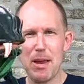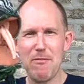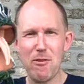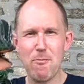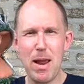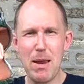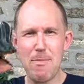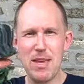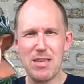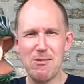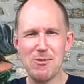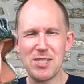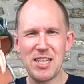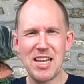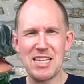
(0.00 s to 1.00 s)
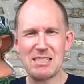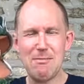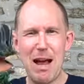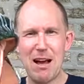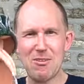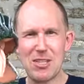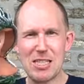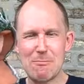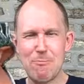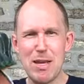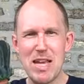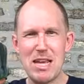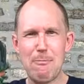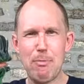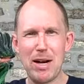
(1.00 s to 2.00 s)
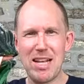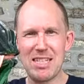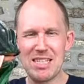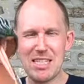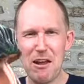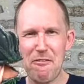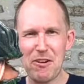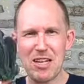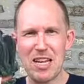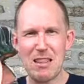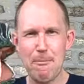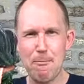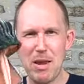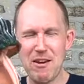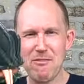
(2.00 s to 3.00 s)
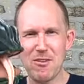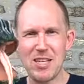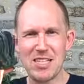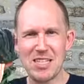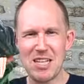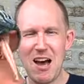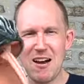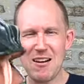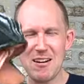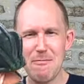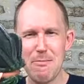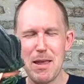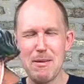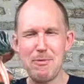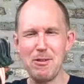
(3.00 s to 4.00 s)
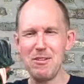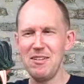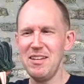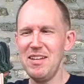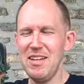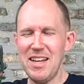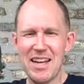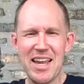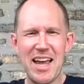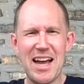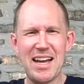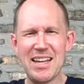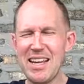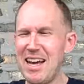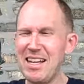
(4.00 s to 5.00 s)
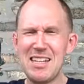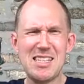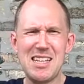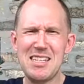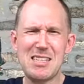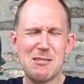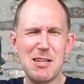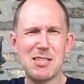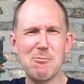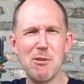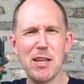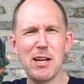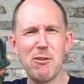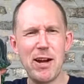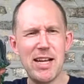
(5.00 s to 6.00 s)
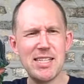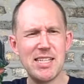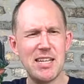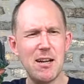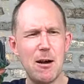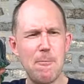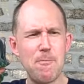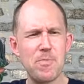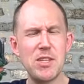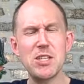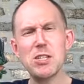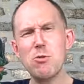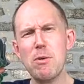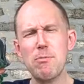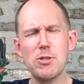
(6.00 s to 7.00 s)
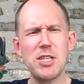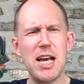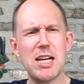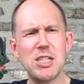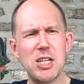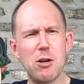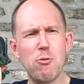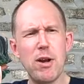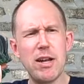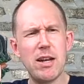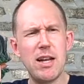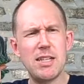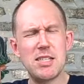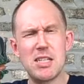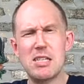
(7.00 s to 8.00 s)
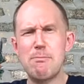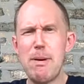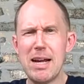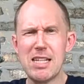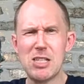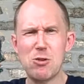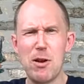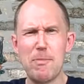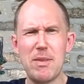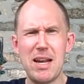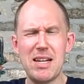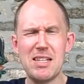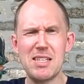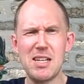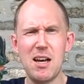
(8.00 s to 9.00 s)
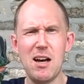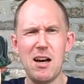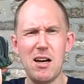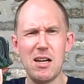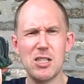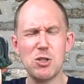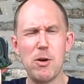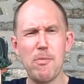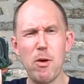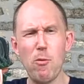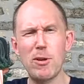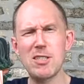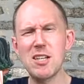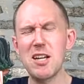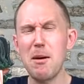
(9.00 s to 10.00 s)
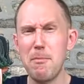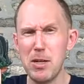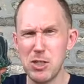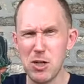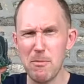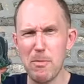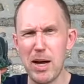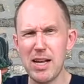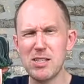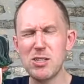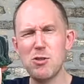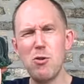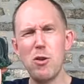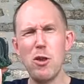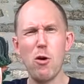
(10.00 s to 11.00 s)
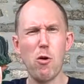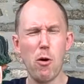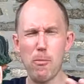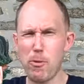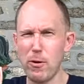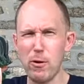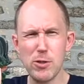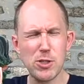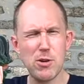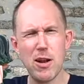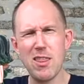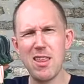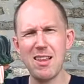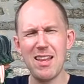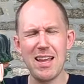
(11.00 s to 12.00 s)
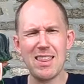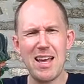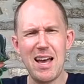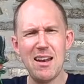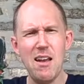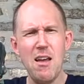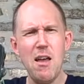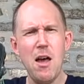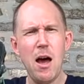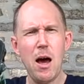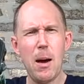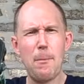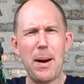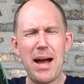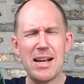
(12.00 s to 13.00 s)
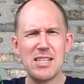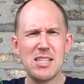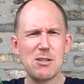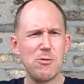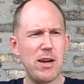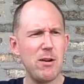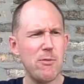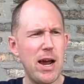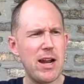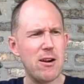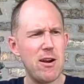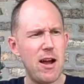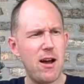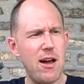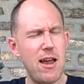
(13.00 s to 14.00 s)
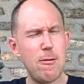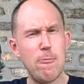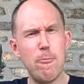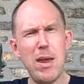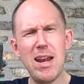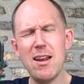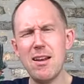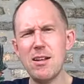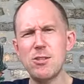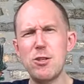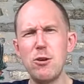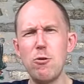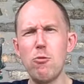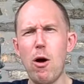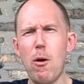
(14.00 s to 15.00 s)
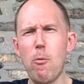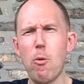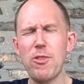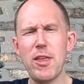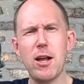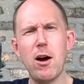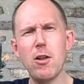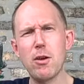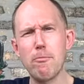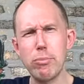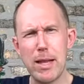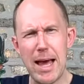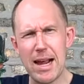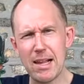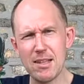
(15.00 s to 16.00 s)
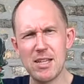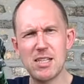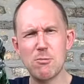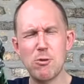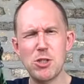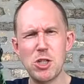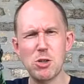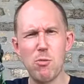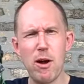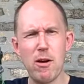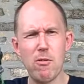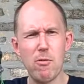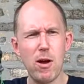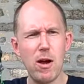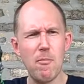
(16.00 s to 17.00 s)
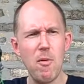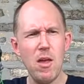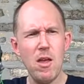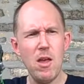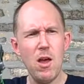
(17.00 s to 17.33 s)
the beaver may be using his mouth to speak, but it's definitely the beaver that's talking to people. Yeah, yeah, it's, it's, it's really crazy. Um, this script was actually written as a spec script, that is uh, a, a script that wasn't commissioned by a studio or producer or anything like that, uh, by a screenwriter, uh, and it made it onto um, what they call the blacklist, which is where uh,